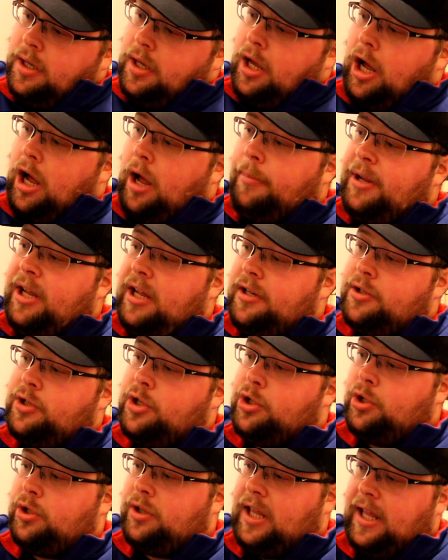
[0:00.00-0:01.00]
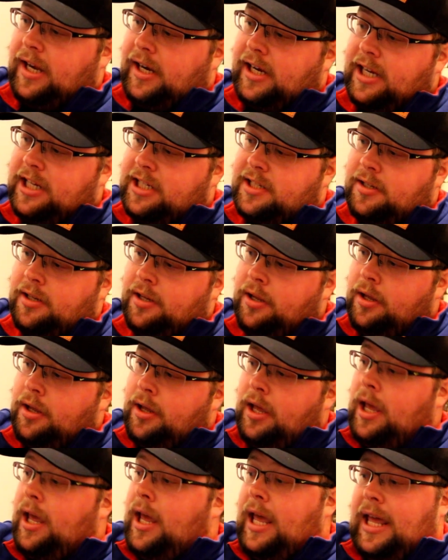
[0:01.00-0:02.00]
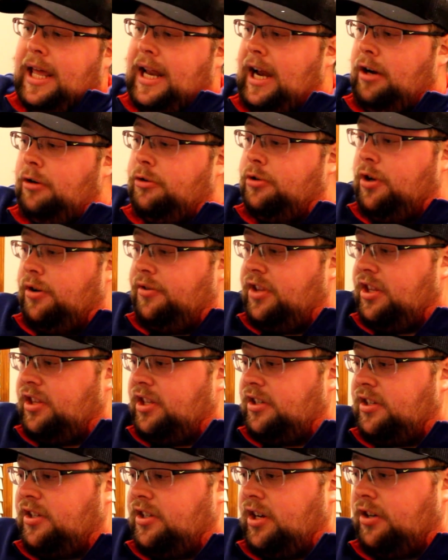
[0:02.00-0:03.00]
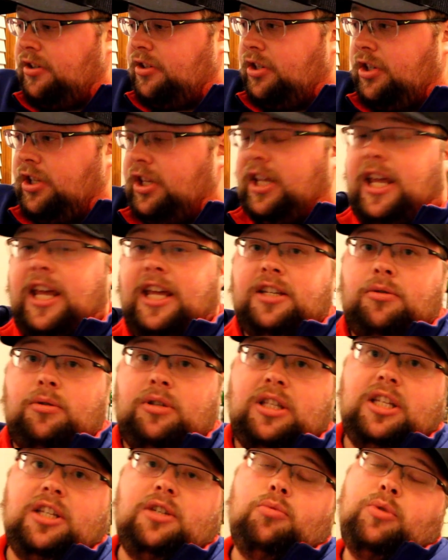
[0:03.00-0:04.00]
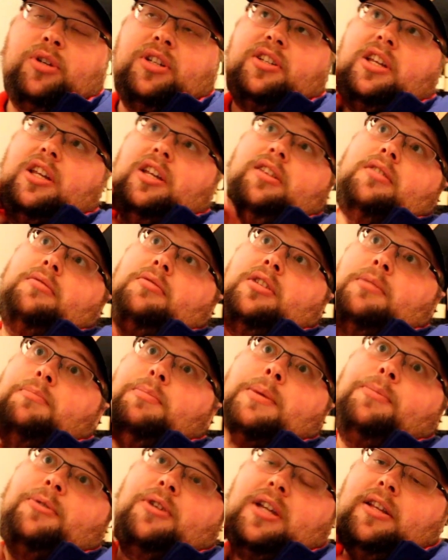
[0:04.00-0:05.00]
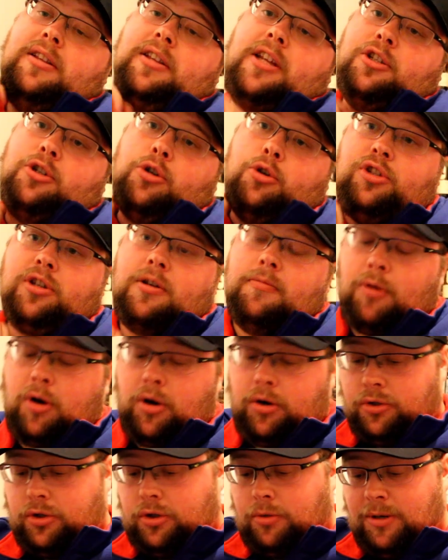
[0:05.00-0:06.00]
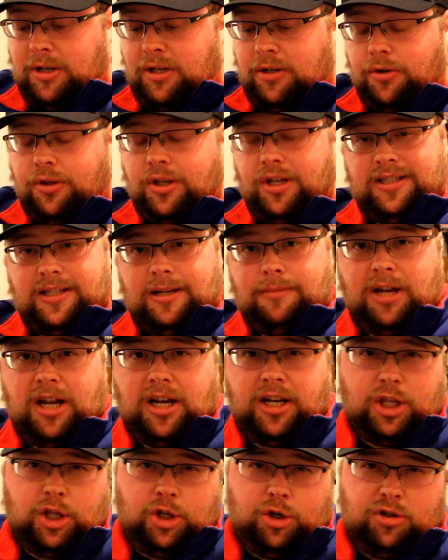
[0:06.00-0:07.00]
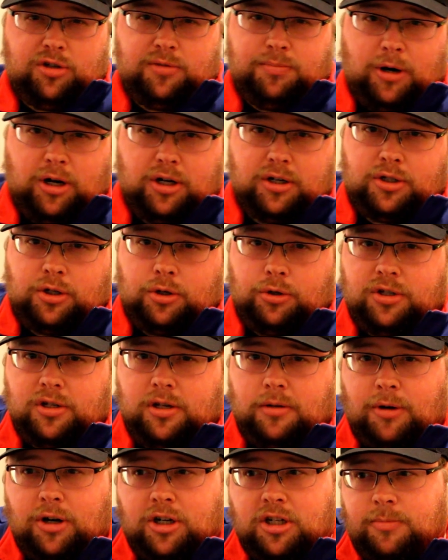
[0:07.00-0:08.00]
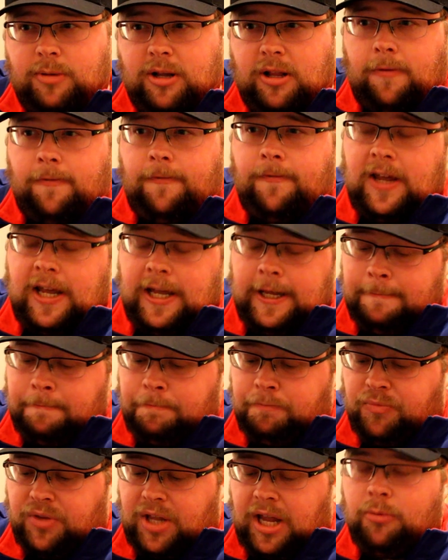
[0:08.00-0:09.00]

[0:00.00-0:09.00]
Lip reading: I'll be honest with you, a lot of guys, and I don't know that this is necessarily the case with this whiskey. Some people get like toasted marshmallow things. I'm not a huge toasted marshmallow fan.